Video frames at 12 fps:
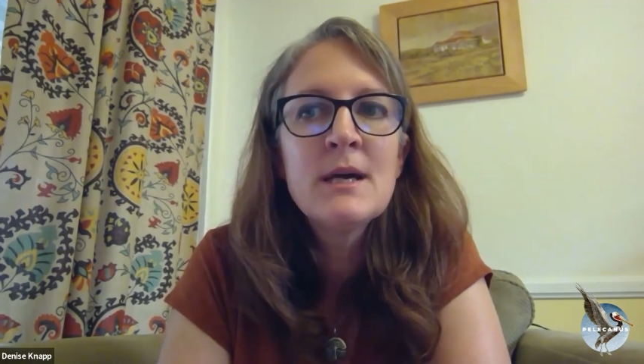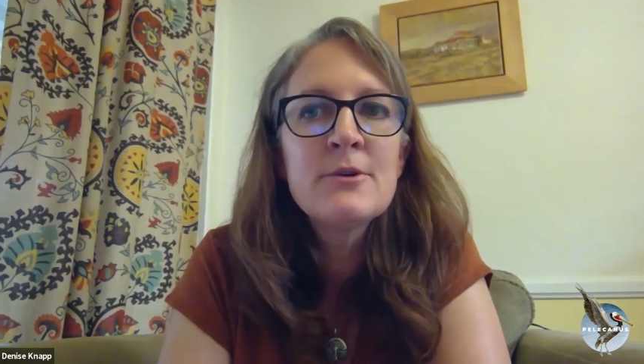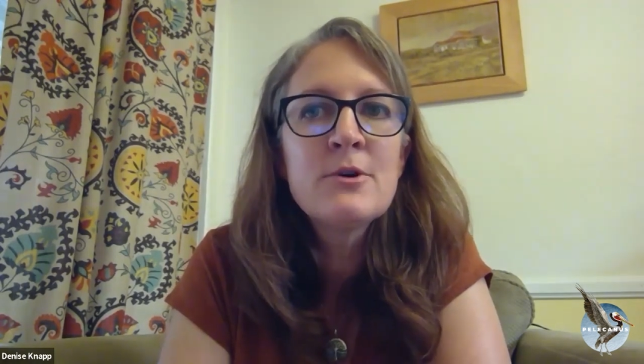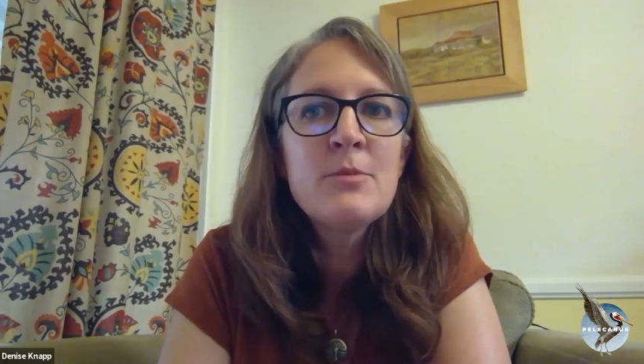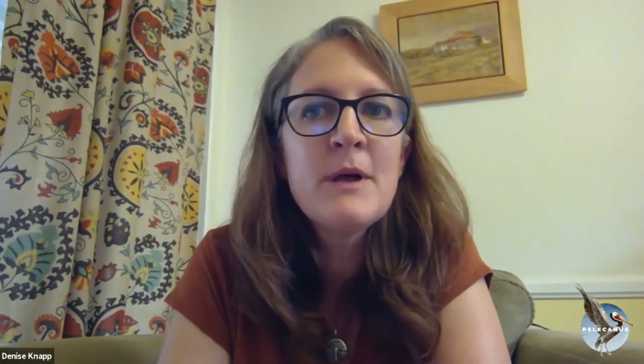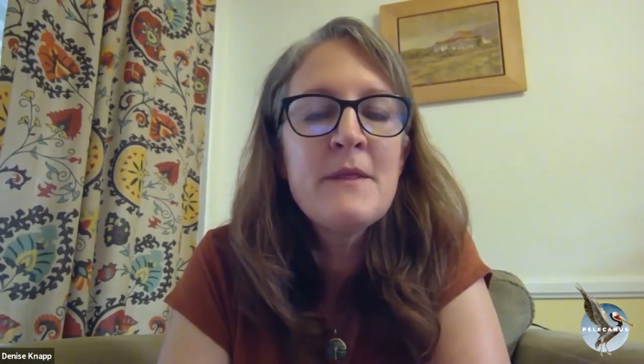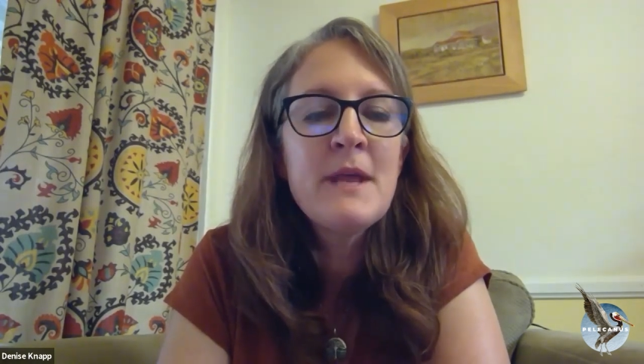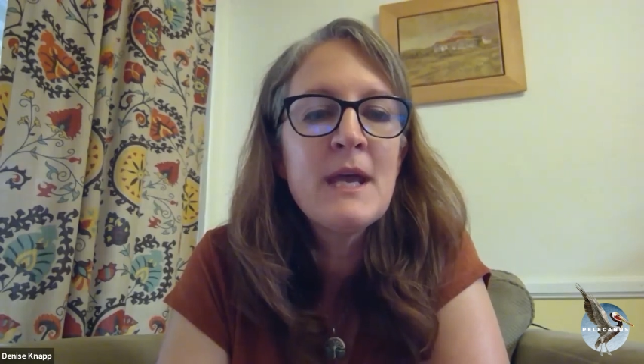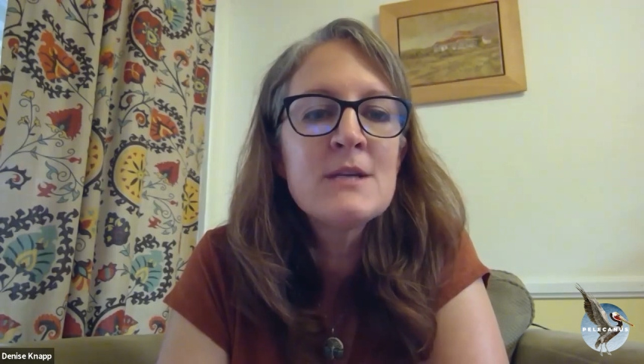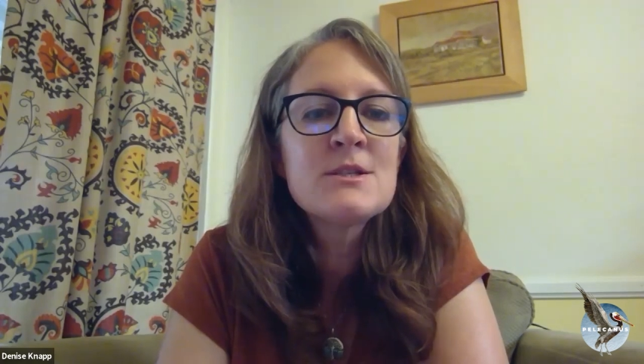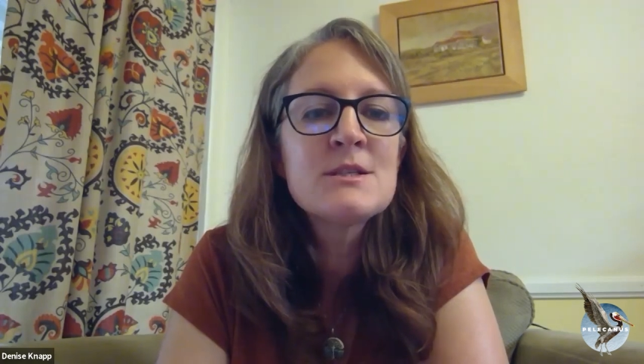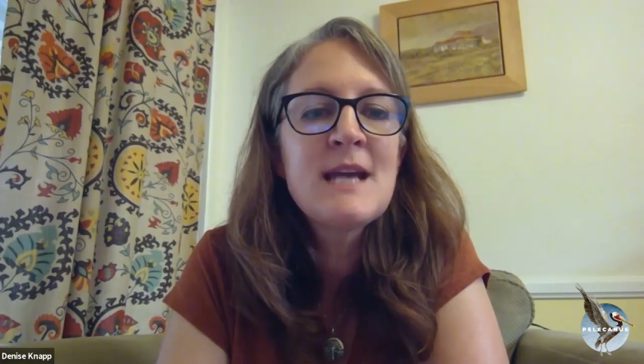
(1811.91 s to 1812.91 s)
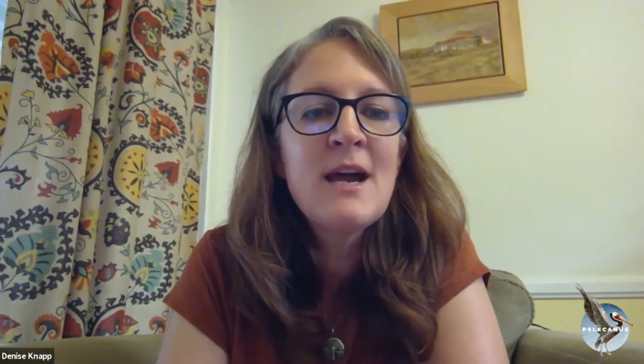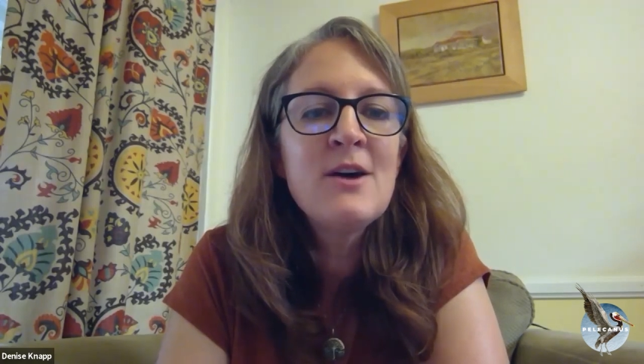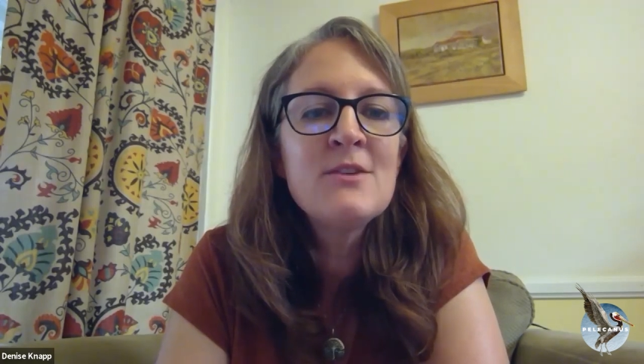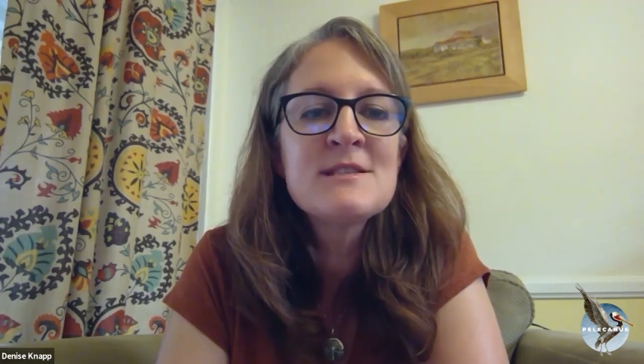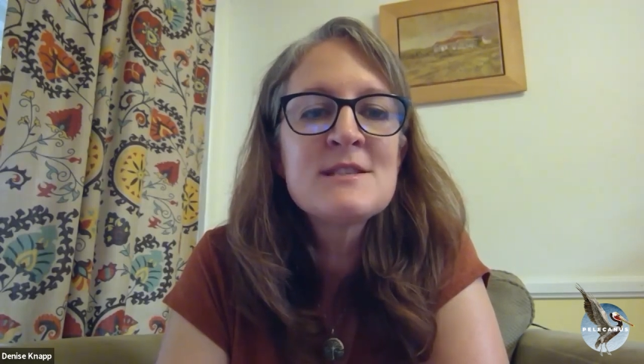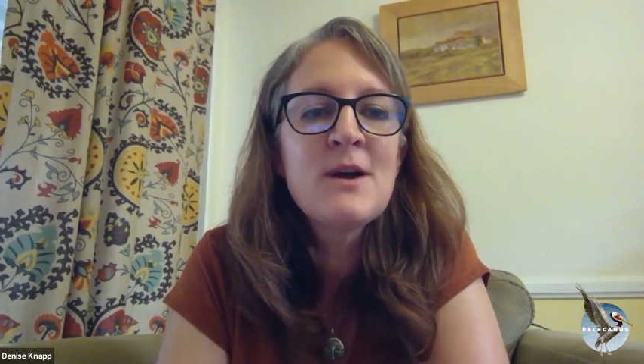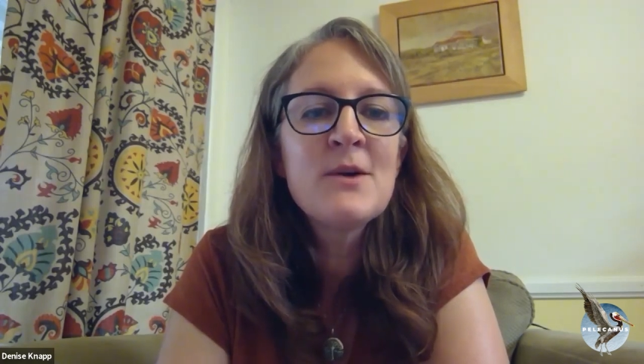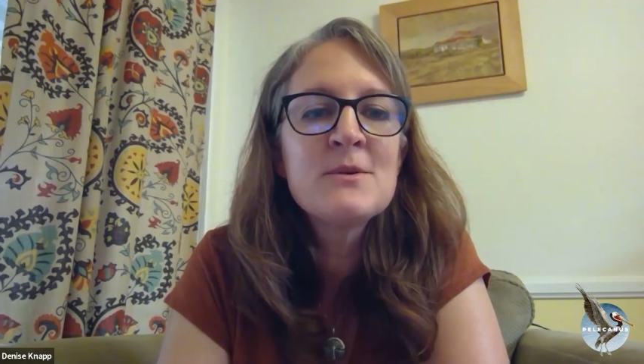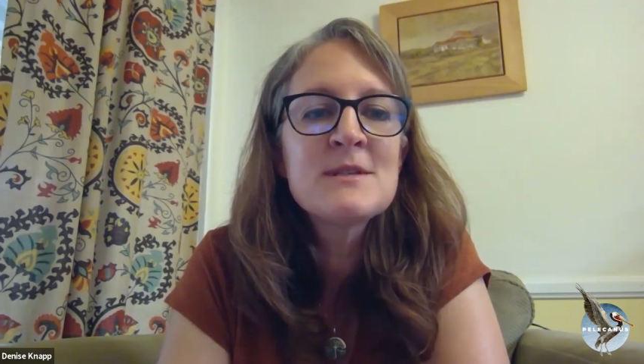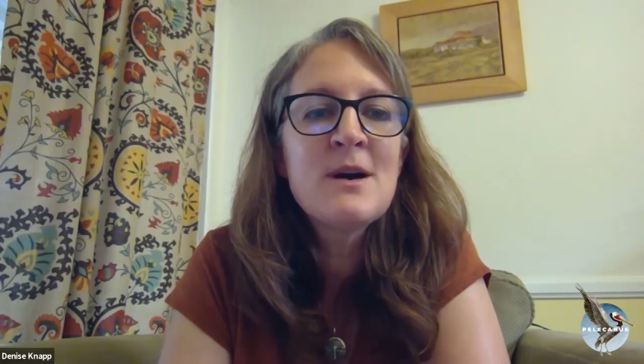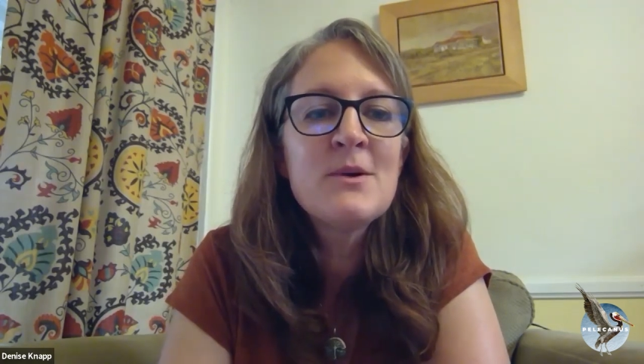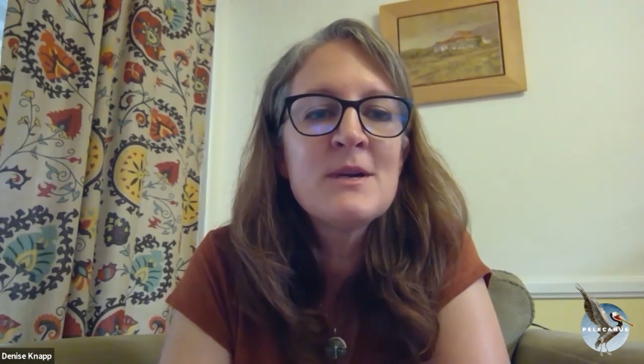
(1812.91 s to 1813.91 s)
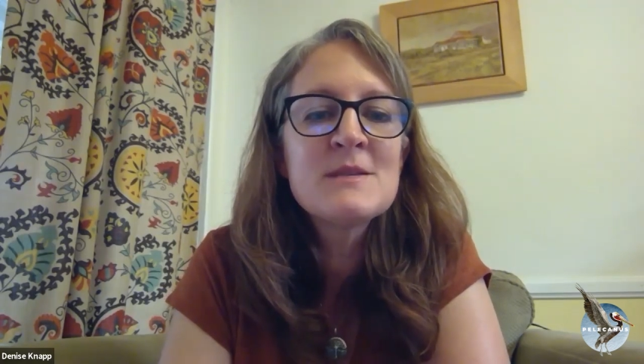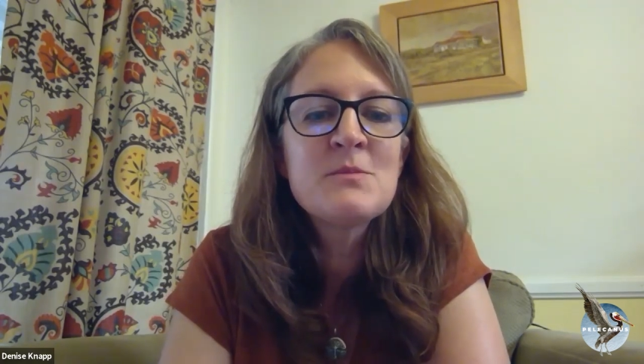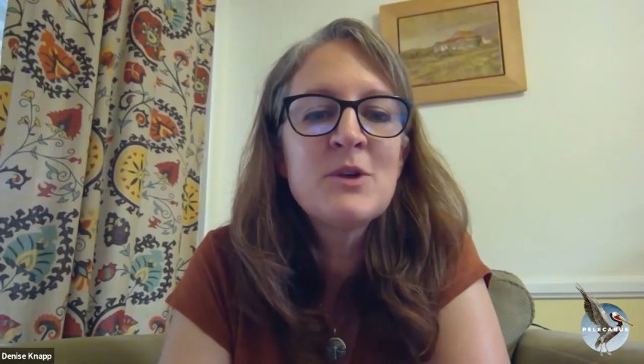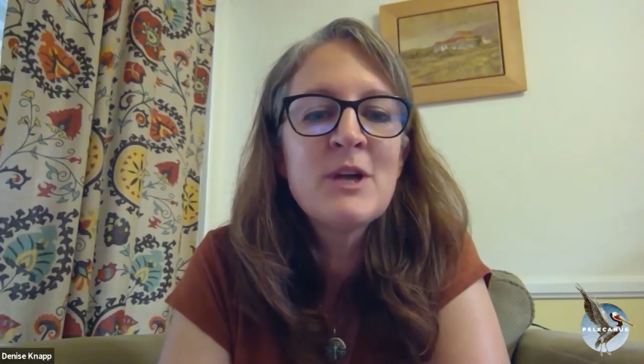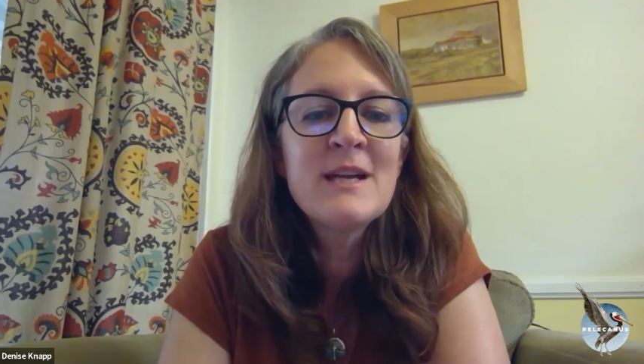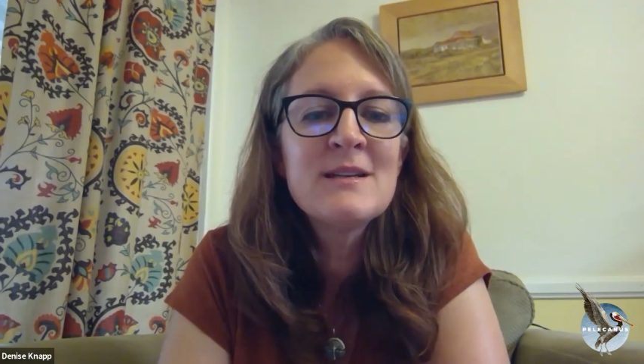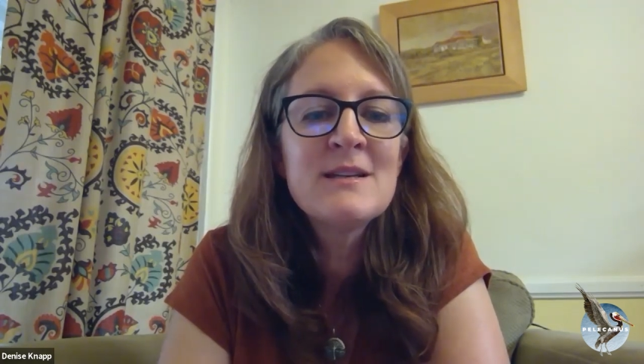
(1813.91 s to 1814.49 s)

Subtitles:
Grew up on the edge of town, so I was always playing